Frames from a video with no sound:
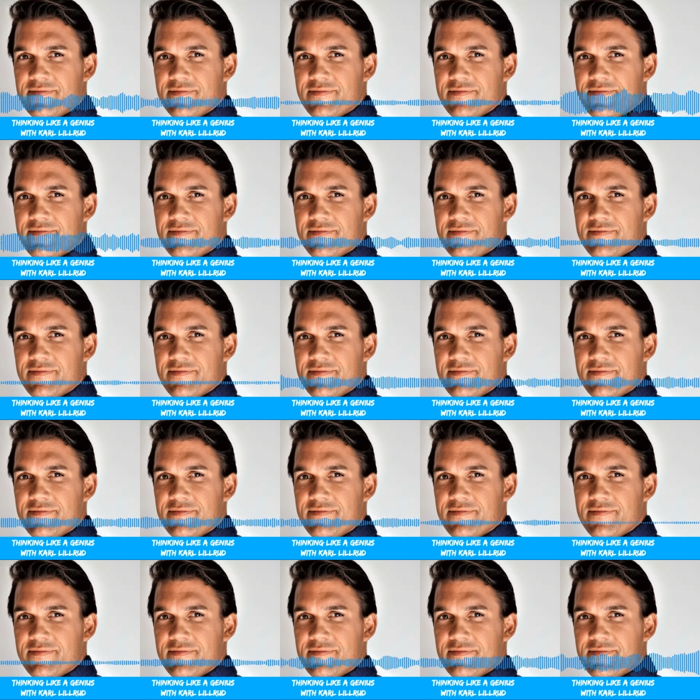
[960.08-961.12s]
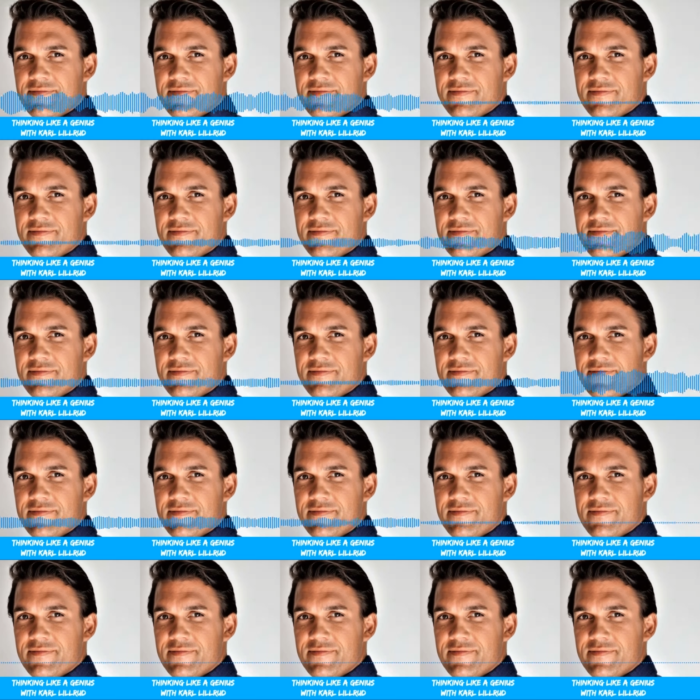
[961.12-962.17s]
when we meet
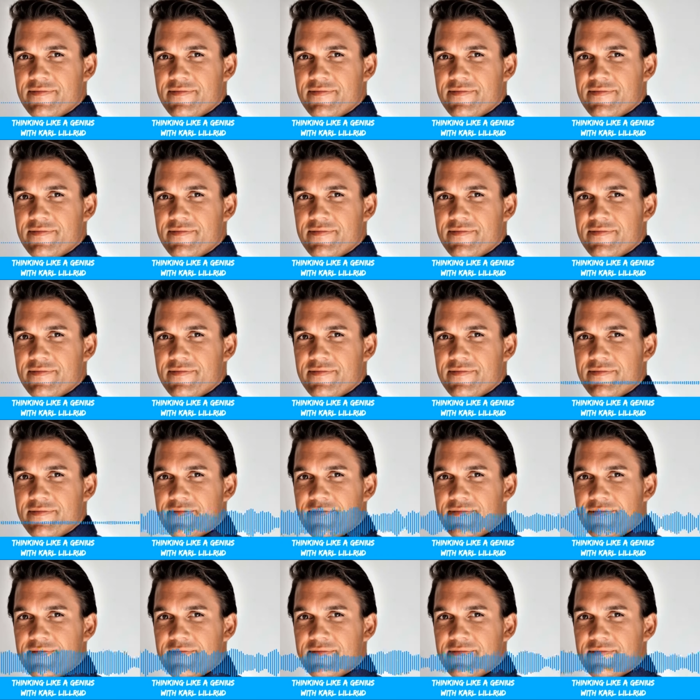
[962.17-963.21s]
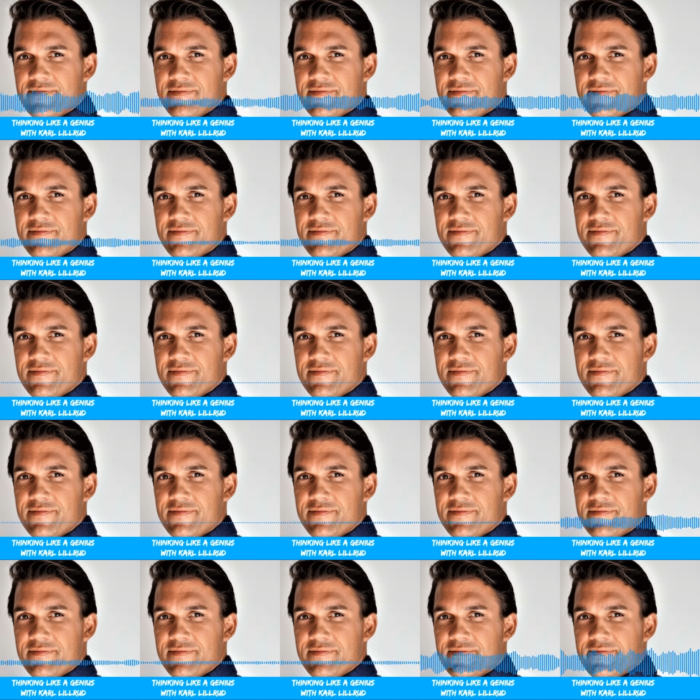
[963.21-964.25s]
someone, uh,
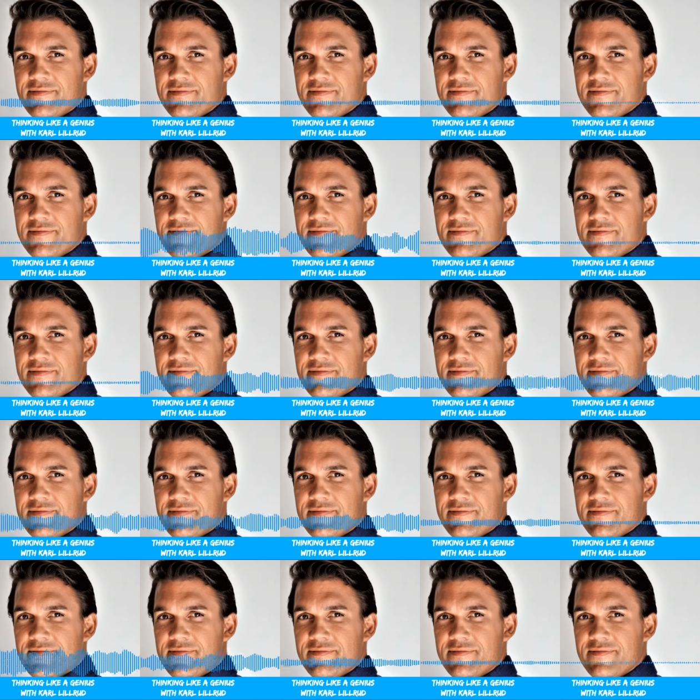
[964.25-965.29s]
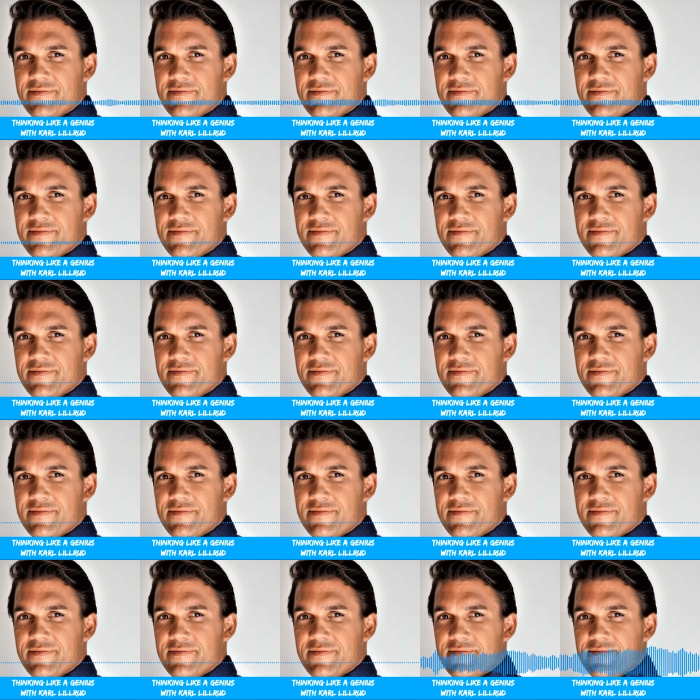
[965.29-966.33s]
we try to put them in a box
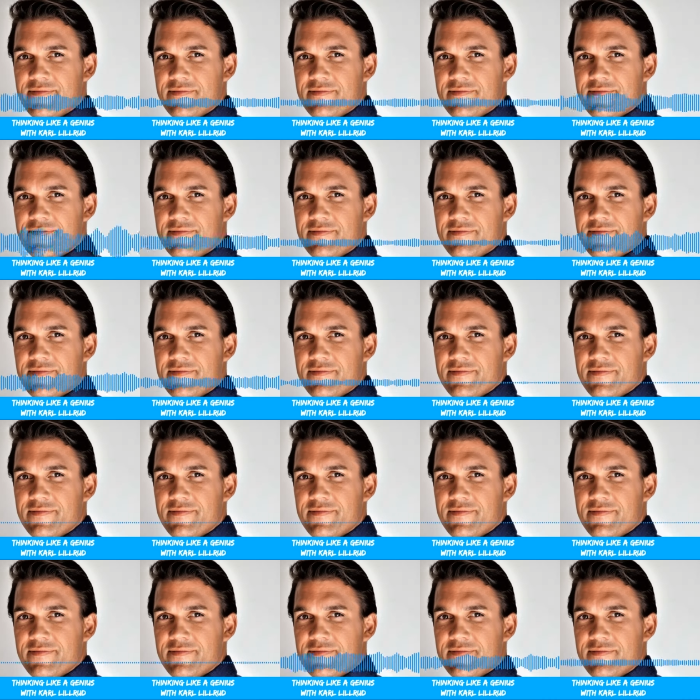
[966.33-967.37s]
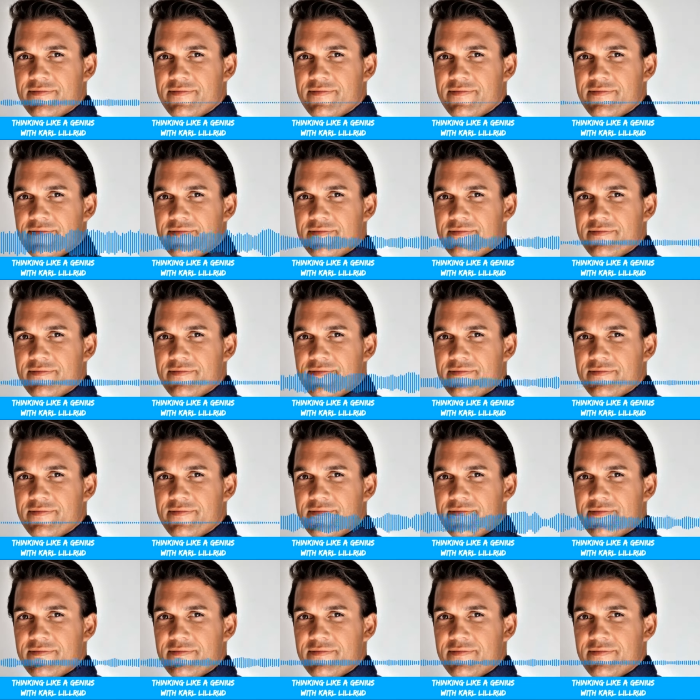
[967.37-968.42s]
like mm-hmm. okay this person
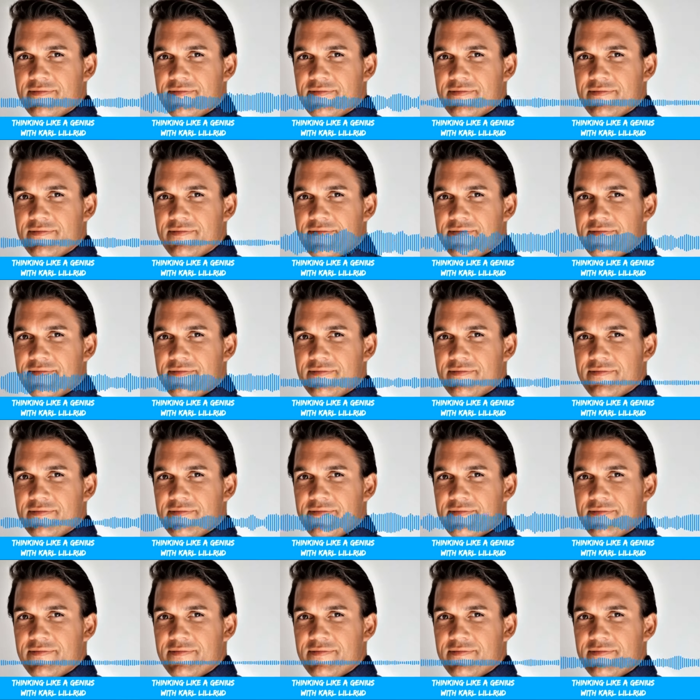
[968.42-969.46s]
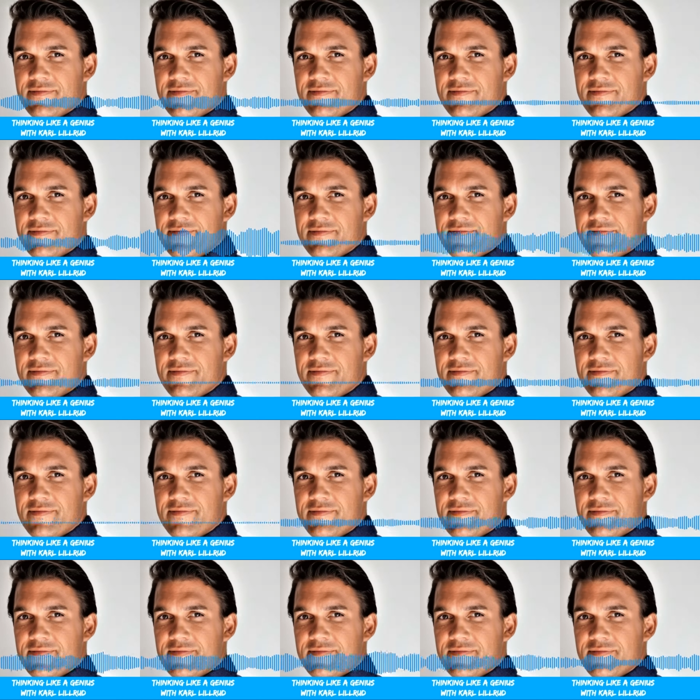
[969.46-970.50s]
is the same as these other
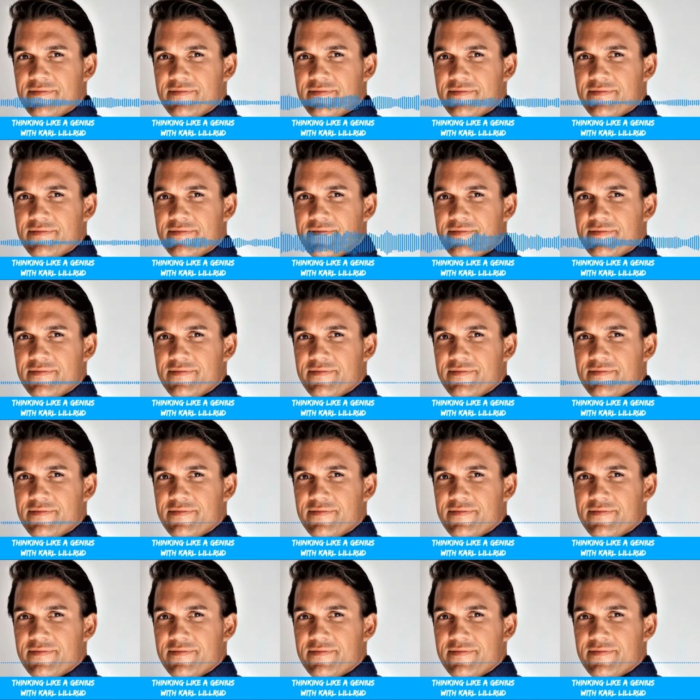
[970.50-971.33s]
people that i have met